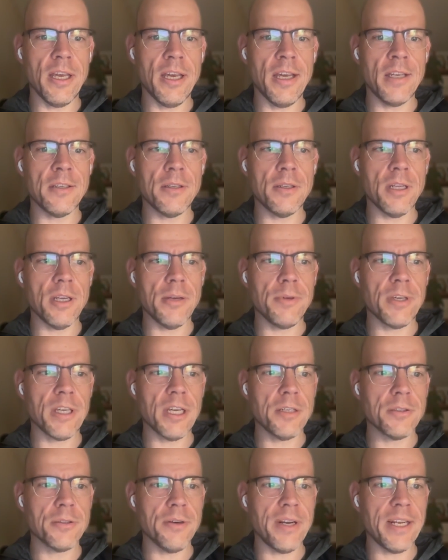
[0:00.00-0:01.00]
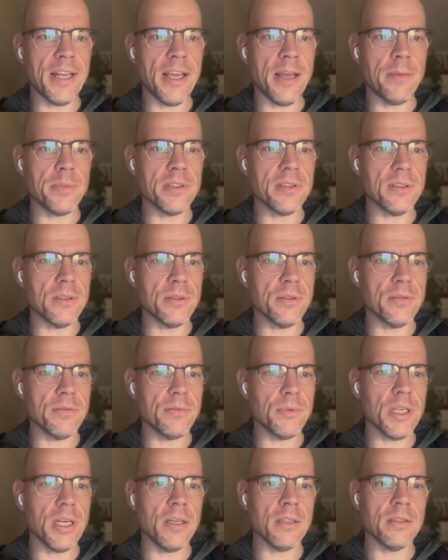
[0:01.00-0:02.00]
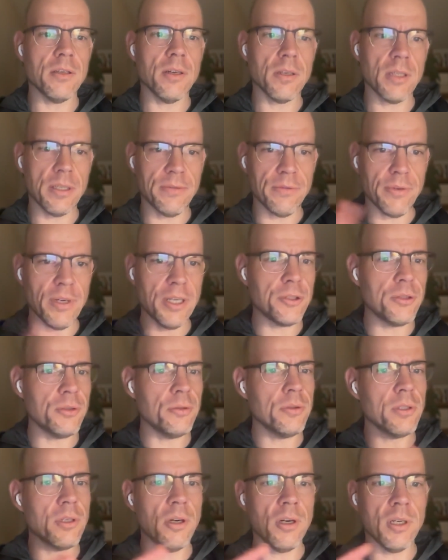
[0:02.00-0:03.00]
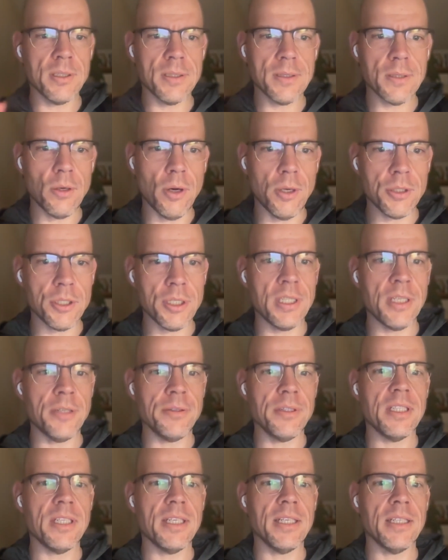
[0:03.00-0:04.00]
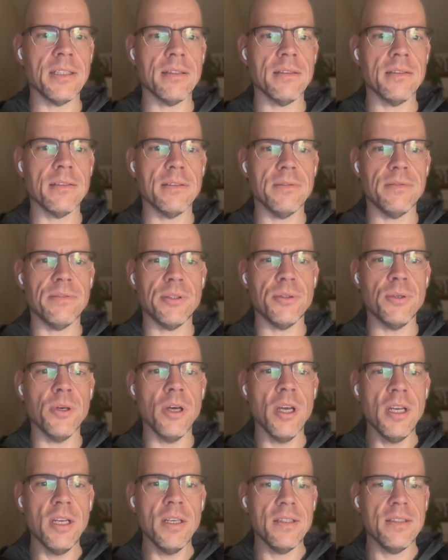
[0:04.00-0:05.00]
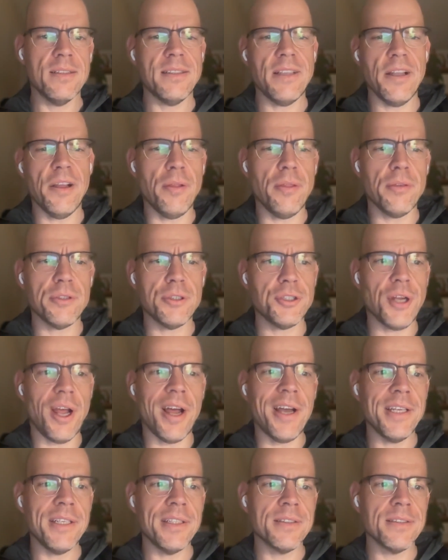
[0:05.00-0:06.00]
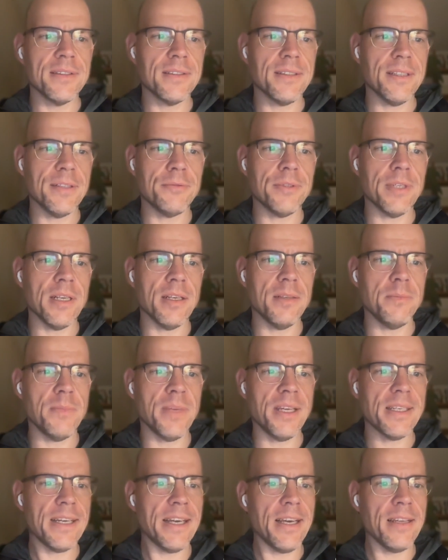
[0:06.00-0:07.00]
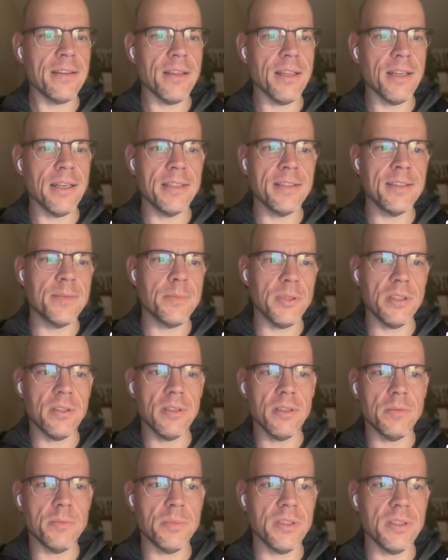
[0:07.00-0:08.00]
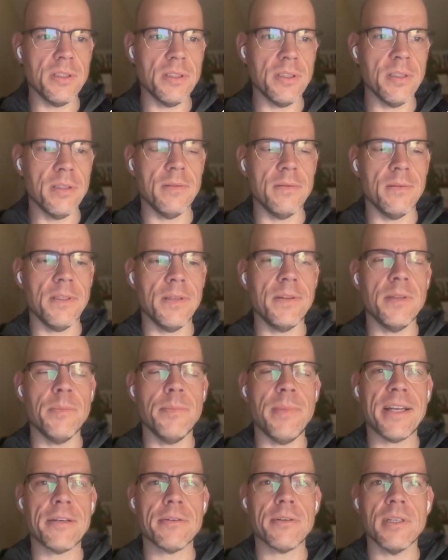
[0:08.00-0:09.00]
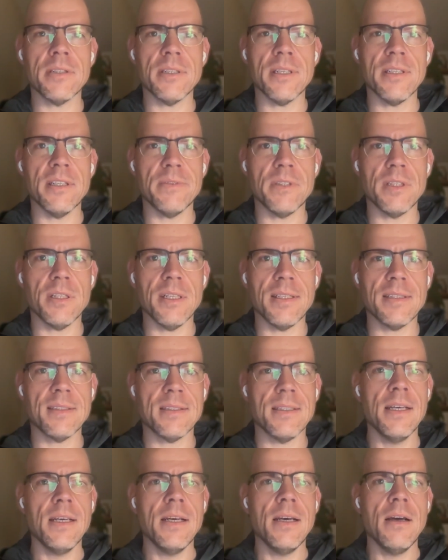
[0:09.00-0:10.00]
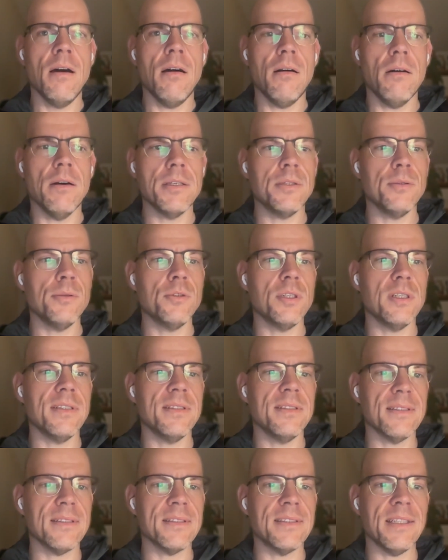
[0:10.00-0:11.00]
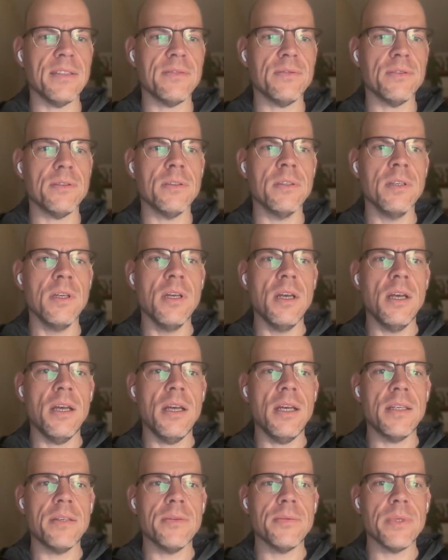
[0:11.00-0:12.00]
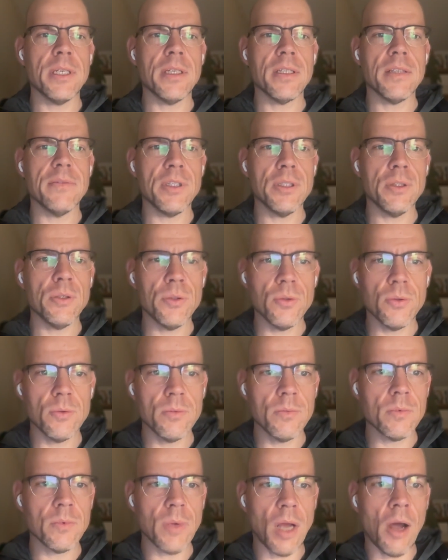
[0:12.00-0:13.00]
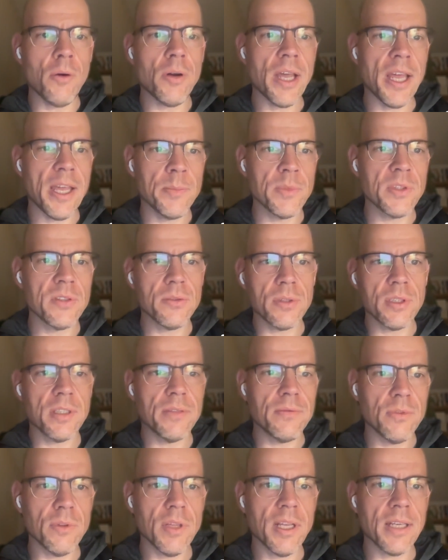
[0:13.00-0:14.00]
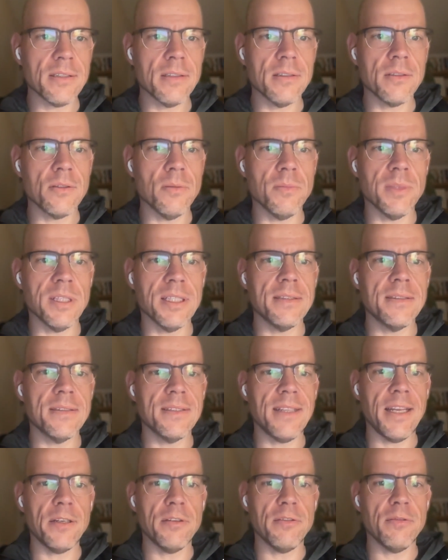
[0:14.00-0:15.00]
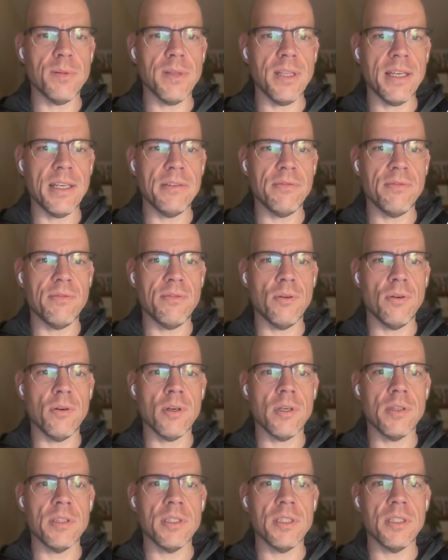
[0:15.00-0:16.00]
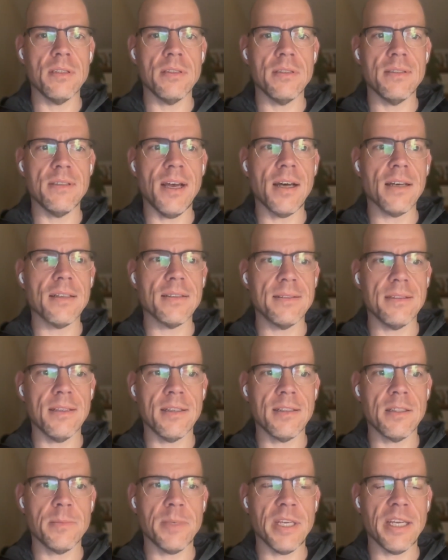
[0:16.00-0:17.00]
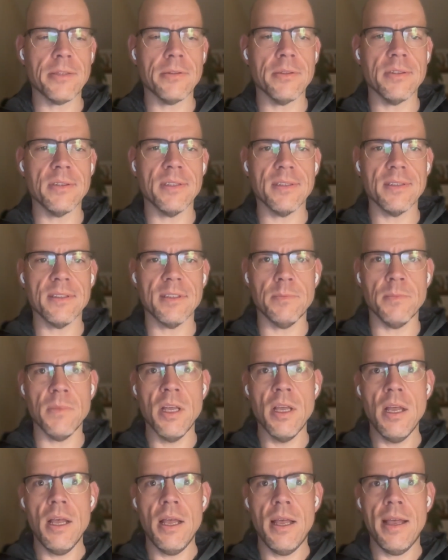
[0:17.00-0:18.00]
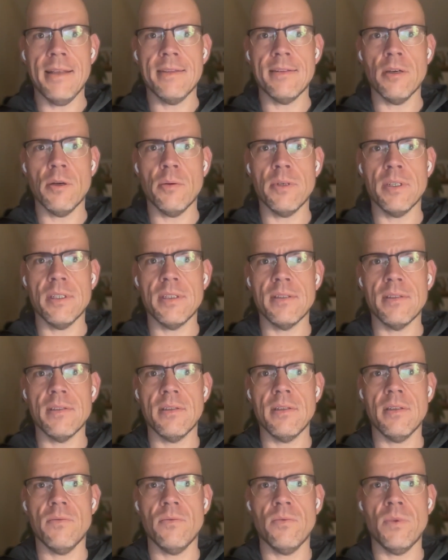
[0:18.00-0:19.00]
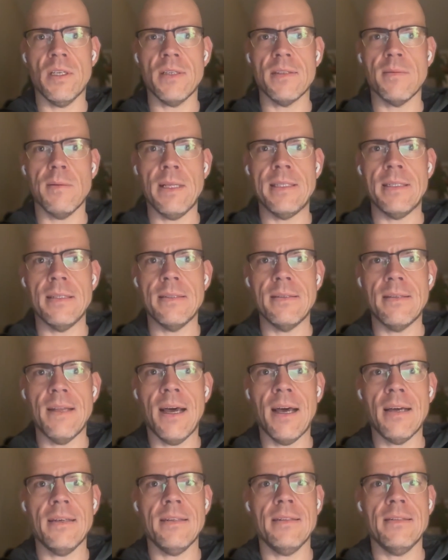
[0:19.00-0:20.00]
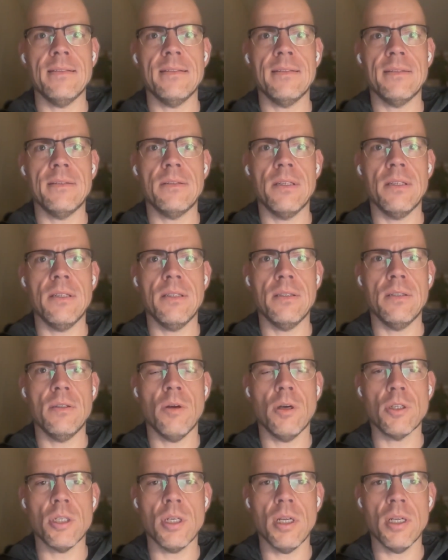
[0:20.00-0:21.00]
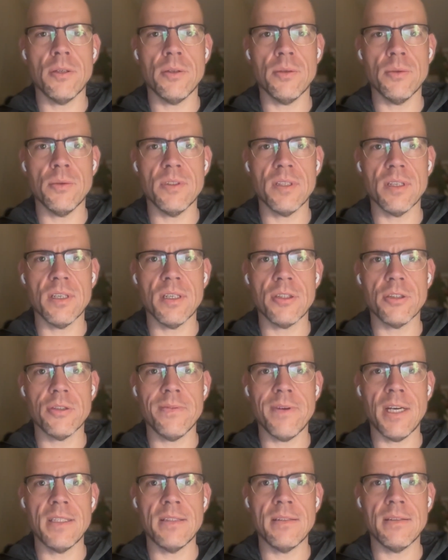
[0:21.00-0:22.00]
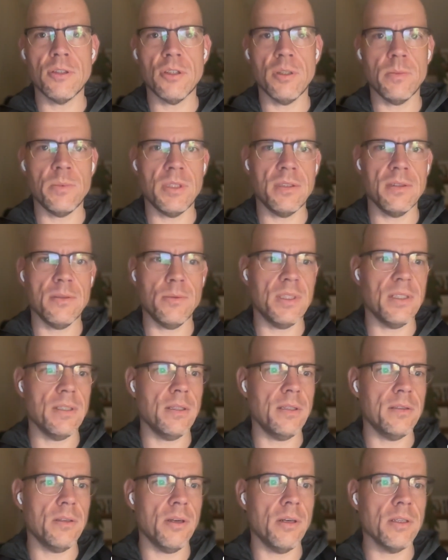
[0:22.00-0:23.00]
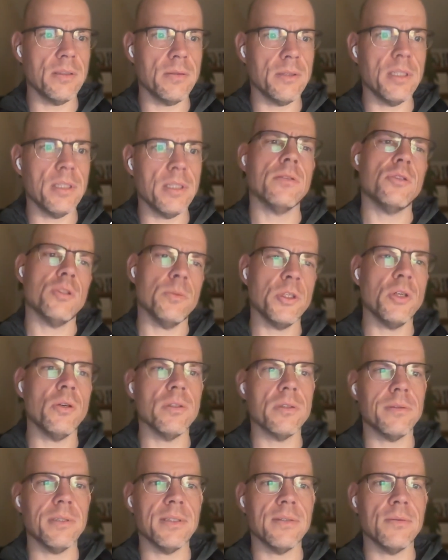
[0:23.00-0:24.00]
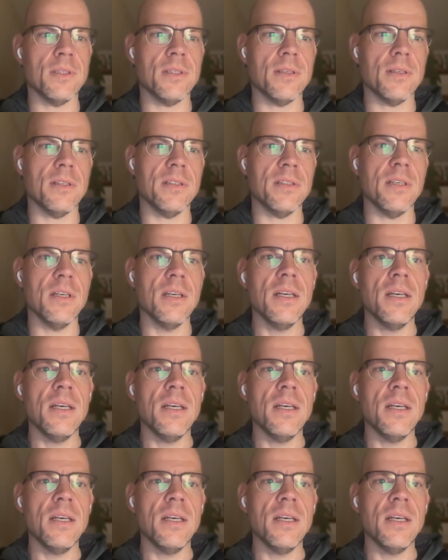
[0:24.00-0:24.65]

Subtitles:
ahead today, we got a great episode. We are talking fresh unicorns, cautionary tales, a few stealth giants that rarely make headlines, but are a bit in the background and nevertheless are hugely successful. And we are giving you, our aim is to give you like a complete state of play for the DACH startup ecosystem. As always, we explain it. DACH is Deutschland, Österreich, Schweiz, Germany, Switzerland, Austria, Germany, Austria, Switzerland.